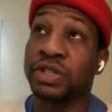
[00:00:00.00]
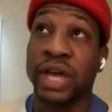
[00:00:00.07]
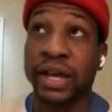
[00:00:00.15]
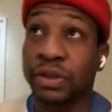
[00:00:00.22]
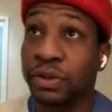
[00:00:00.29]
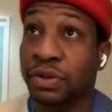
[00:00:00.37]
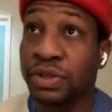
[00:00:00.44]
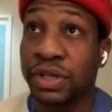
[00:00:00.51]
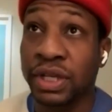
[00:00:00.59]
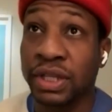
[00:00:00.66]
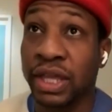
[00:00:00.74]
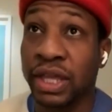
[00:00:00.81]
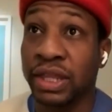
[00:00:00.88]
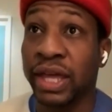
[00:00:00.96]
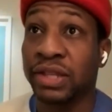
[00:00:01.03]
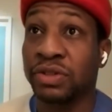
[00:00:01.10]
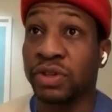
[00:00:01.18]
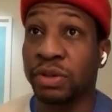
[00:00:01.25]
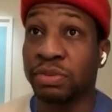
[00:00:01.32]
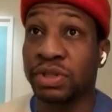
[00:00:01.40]
there's actors and and
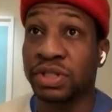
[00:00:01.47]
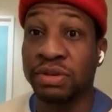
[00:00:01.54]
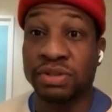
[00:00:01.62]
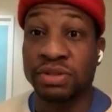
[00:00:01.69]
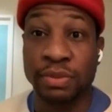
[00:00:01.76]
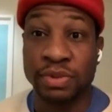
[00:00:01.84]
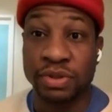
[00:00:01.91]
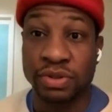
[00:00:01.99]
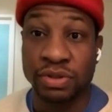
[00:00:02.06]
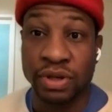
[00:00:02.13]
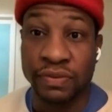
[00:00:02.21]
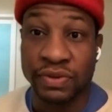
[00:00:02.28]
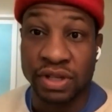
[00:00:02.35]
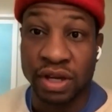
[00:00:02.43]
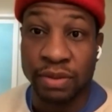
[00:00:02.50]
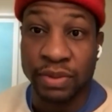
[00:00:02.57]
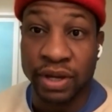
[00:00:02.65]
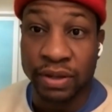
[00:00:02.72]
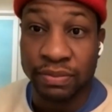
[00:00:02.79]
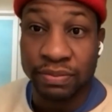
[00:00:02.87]
that dream just keeps coming true every
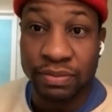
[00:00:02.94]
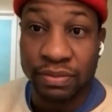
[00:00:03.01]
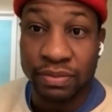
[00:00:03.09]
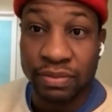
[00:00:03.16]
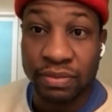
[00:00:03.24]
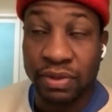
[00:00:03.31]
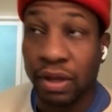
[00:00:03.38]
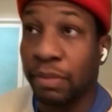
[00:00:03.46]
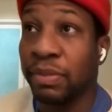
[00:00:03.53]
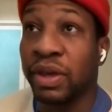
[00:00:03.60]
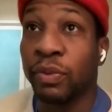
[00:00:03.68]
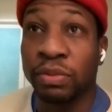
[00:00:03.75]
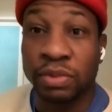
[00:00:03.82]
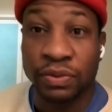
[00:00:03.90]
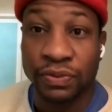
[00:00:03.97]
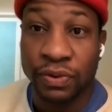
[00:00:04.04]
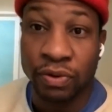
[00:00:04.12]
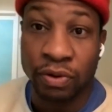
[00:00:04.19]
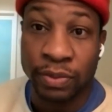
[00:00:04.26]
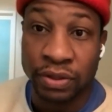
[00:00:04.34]
time i yeah, me and Willem
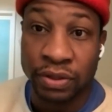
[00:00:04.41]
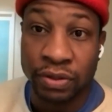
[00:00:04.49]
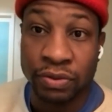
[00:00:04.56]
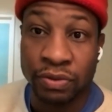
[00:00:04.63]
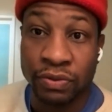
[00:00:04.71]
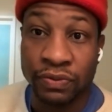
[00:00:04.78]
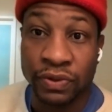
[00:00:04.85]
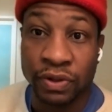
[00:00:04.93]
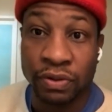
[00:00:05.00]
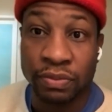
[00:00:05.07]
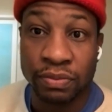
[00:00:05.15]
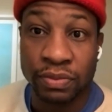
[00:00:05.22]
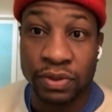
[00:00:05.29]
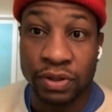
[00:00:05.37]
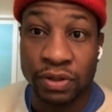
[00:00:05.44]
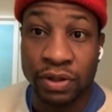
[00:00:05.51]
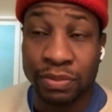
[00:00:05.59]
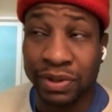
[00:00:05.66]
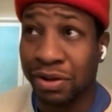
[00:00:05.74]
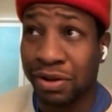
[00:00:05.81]
Dafoe are about to go do a film. You
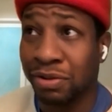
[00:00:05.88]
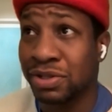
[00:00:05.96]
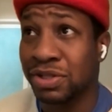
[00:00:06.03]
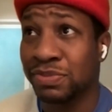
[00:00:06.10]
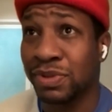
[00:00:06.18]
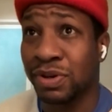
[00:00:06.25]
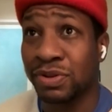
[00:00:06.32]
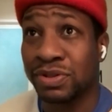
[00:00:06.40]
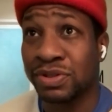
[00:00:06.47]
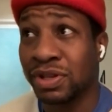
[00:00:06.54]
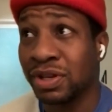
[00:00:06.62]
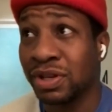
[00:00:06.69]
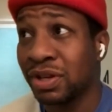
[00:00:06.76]
know, I'm like, holy smokes